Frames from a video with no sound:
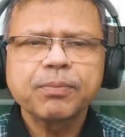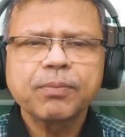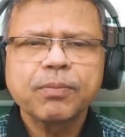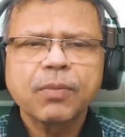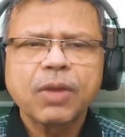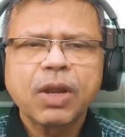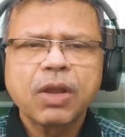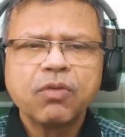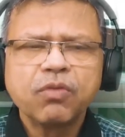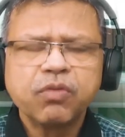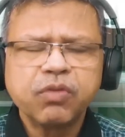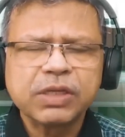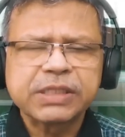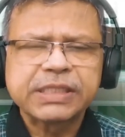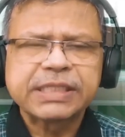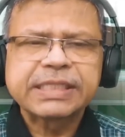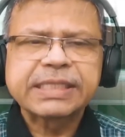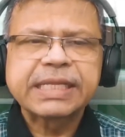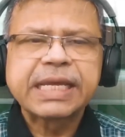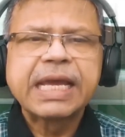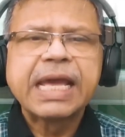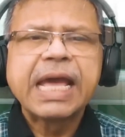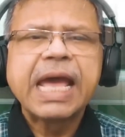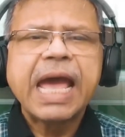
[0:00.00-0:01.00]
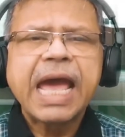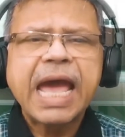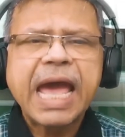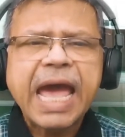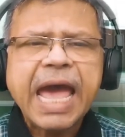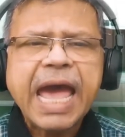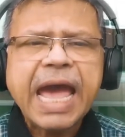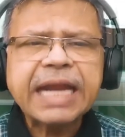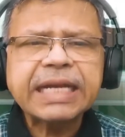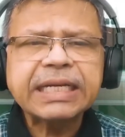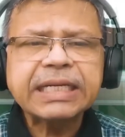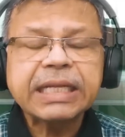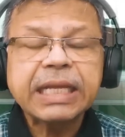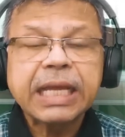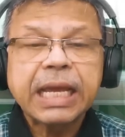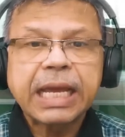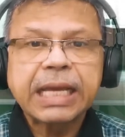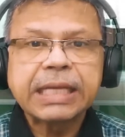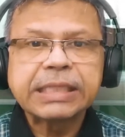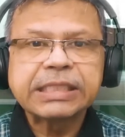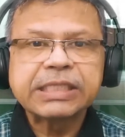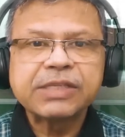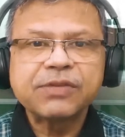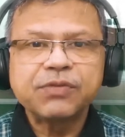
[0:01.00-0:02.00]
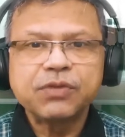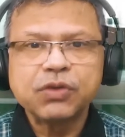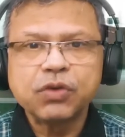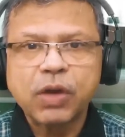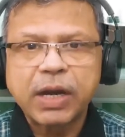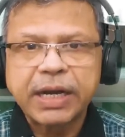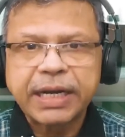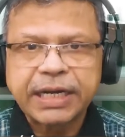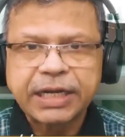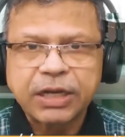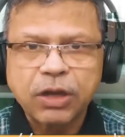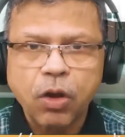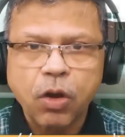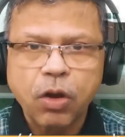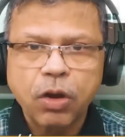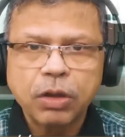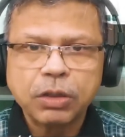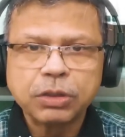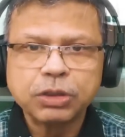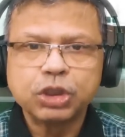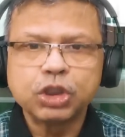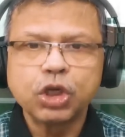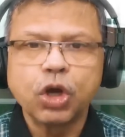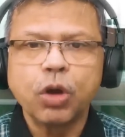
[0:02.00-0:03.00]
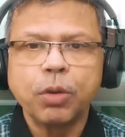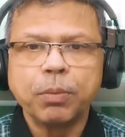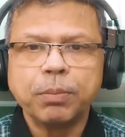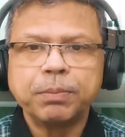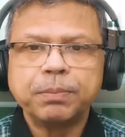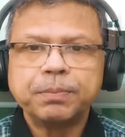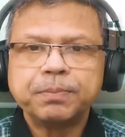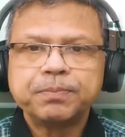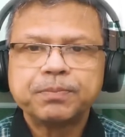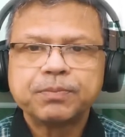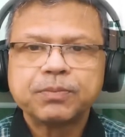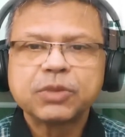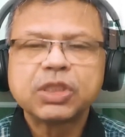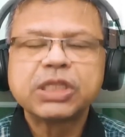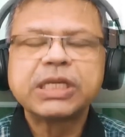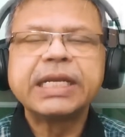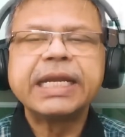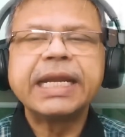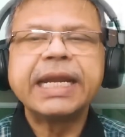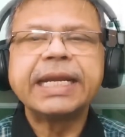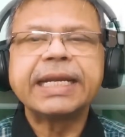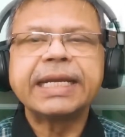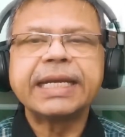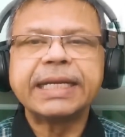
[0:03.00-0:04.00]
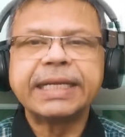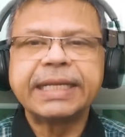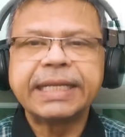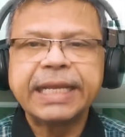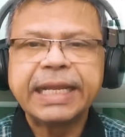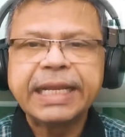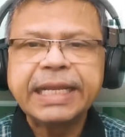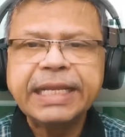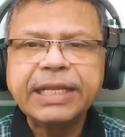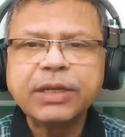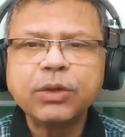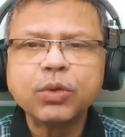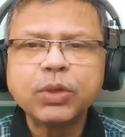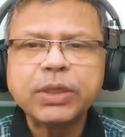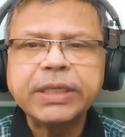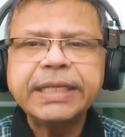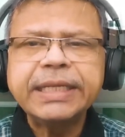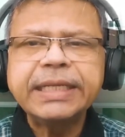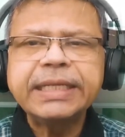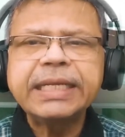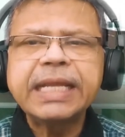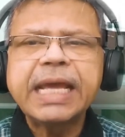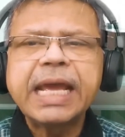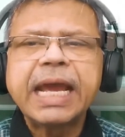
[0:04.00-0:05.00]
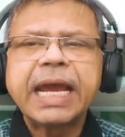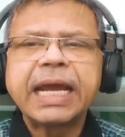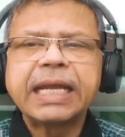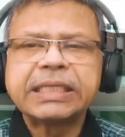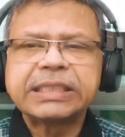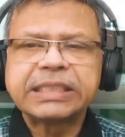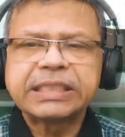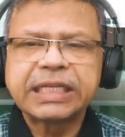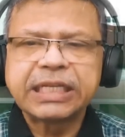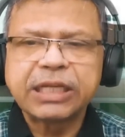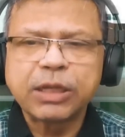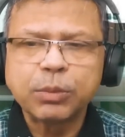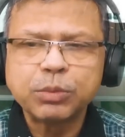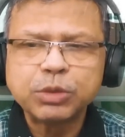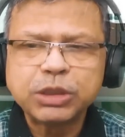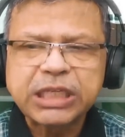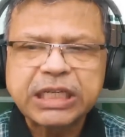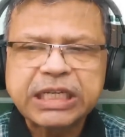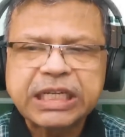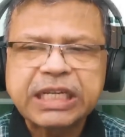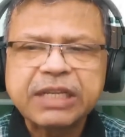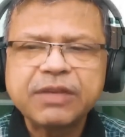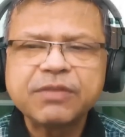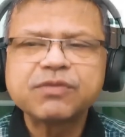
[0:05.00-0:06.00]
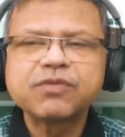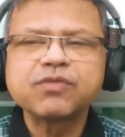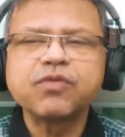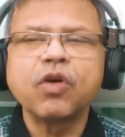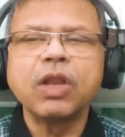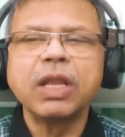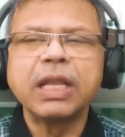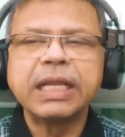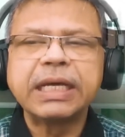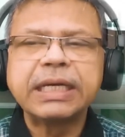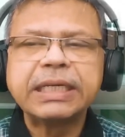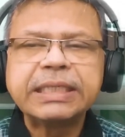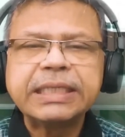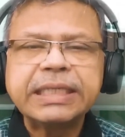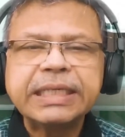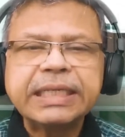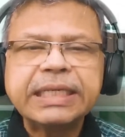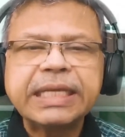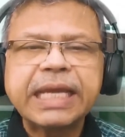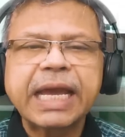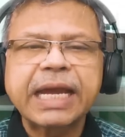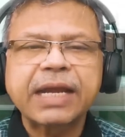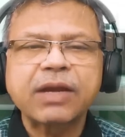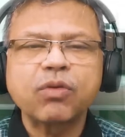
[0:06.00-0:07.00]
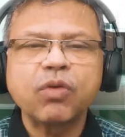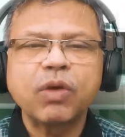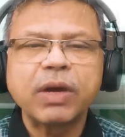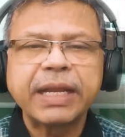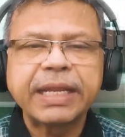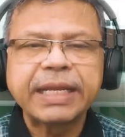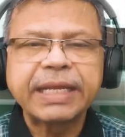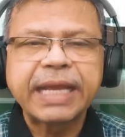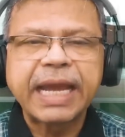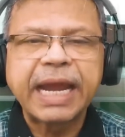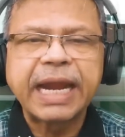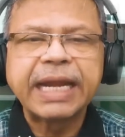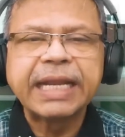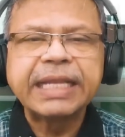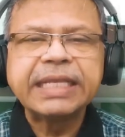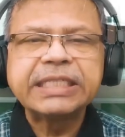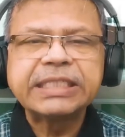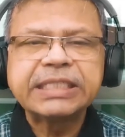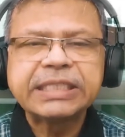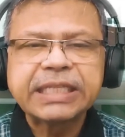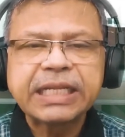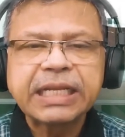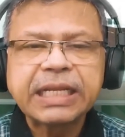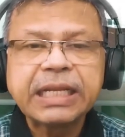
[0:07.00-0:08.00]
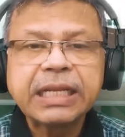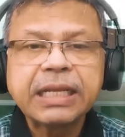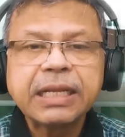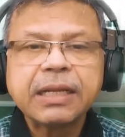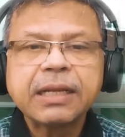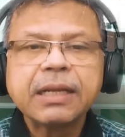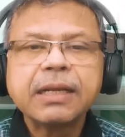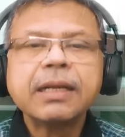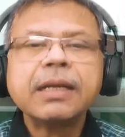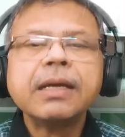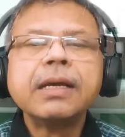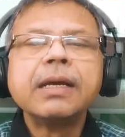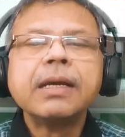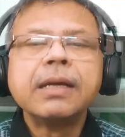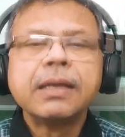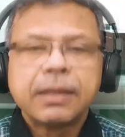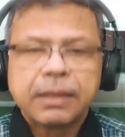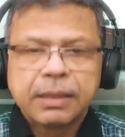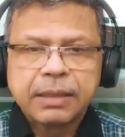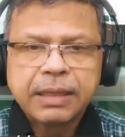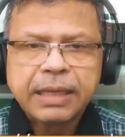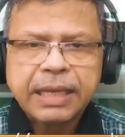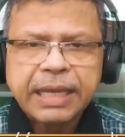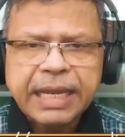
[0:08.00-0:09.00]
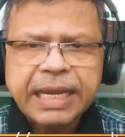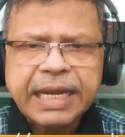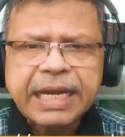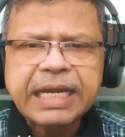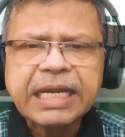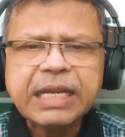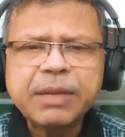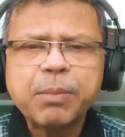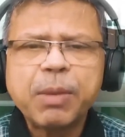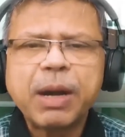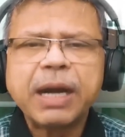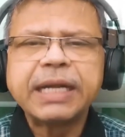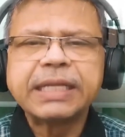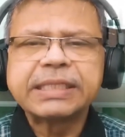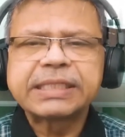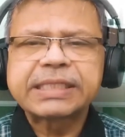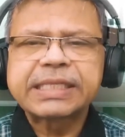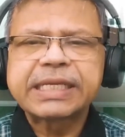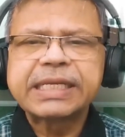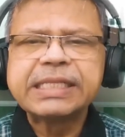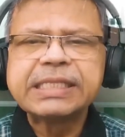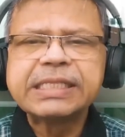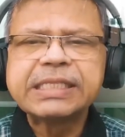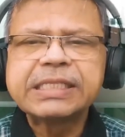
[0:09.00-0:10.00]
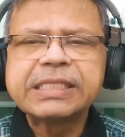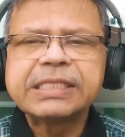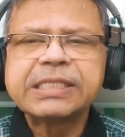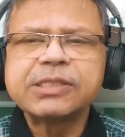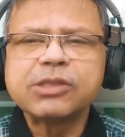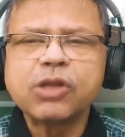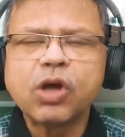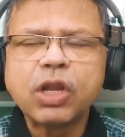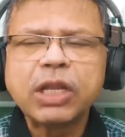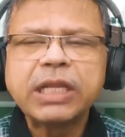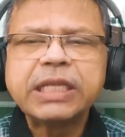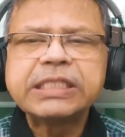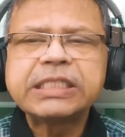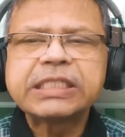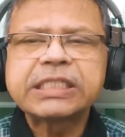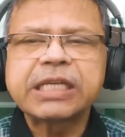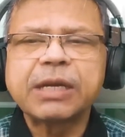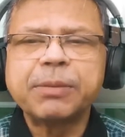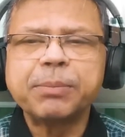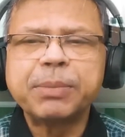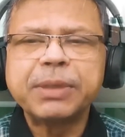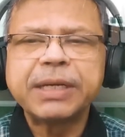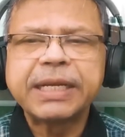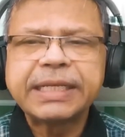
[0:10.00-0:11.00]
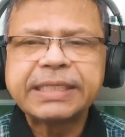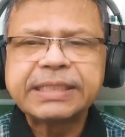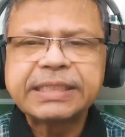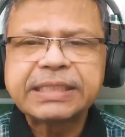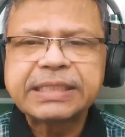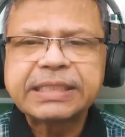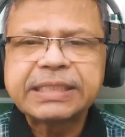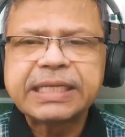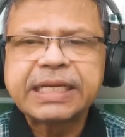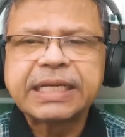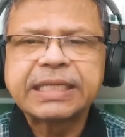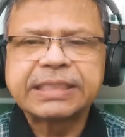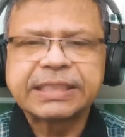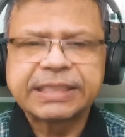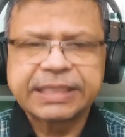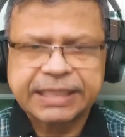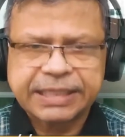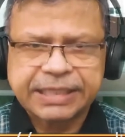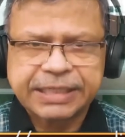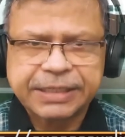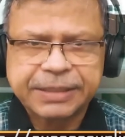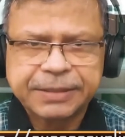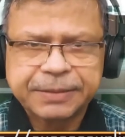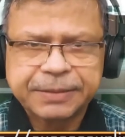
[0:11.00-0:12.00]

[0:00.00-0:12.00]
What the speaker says: First, act as if you had a job. Create a daily routine and set objectives for learning, acquiring additional in-demand skills, knowledge, competence, etc.